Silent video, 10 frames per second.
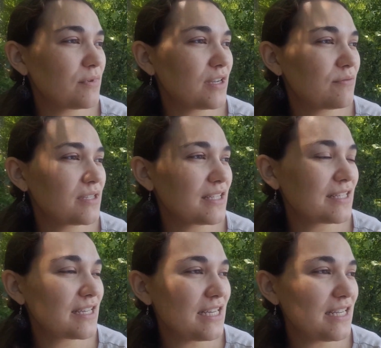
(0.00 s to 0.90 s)
when I was a
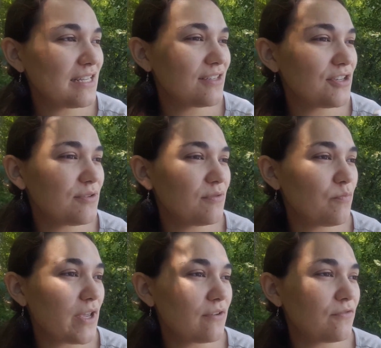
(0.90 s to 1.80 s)
little kid and she would
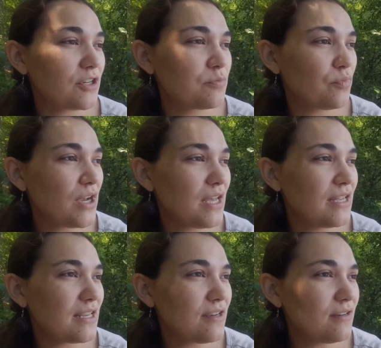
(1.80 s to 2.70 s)
bake fresh
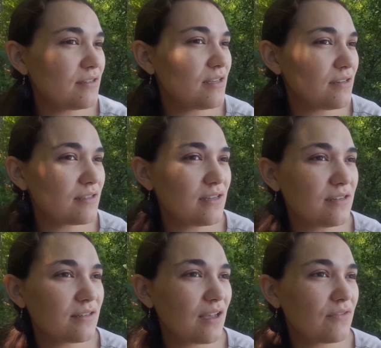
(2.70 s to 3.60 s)
bread, years and years and
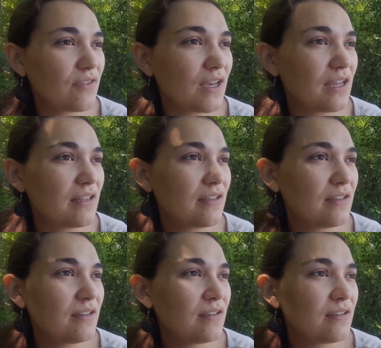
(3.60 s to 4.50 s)
years after that,
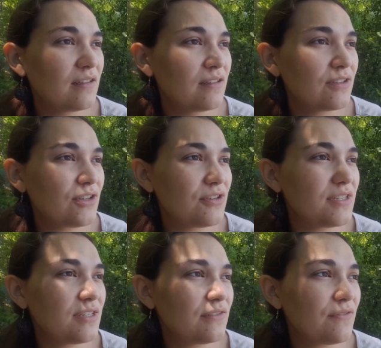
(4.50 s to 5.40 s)
you're
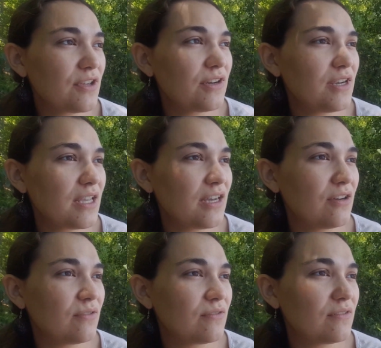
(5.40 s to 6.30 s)
still figuring
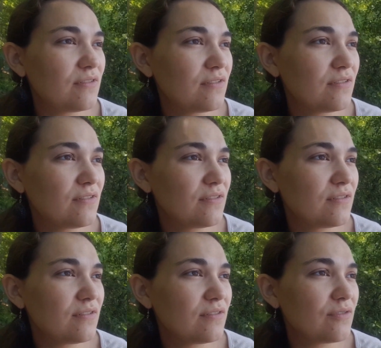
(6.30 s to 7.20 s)
out
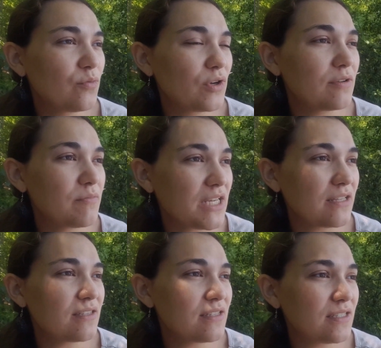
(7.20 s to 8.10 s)
what it
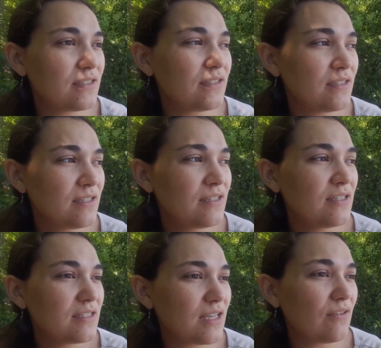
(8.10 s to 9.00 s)
means to
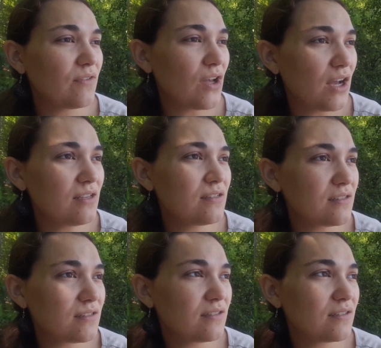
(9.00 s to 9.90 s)
have
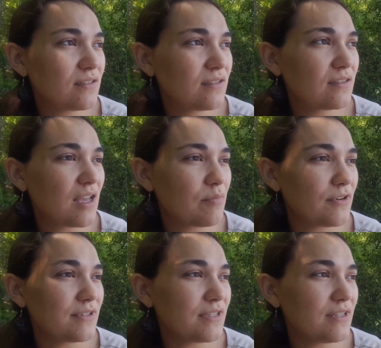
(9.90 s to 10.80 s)
lost that
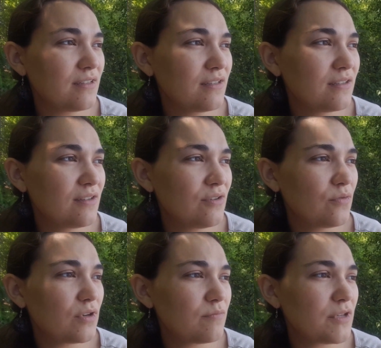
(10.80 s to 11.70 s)
person,
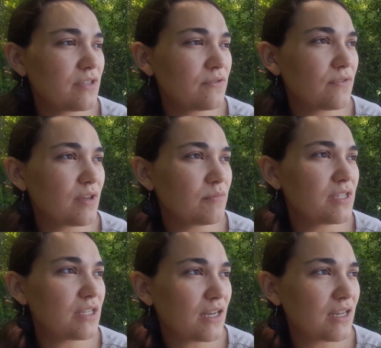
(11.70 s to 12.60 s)
what it means for them
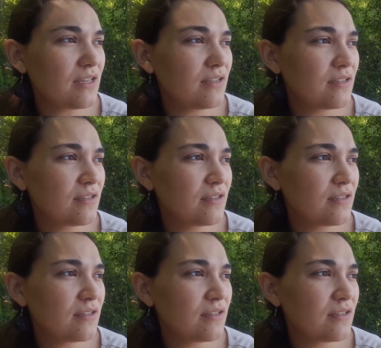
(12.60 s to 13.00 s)
to die,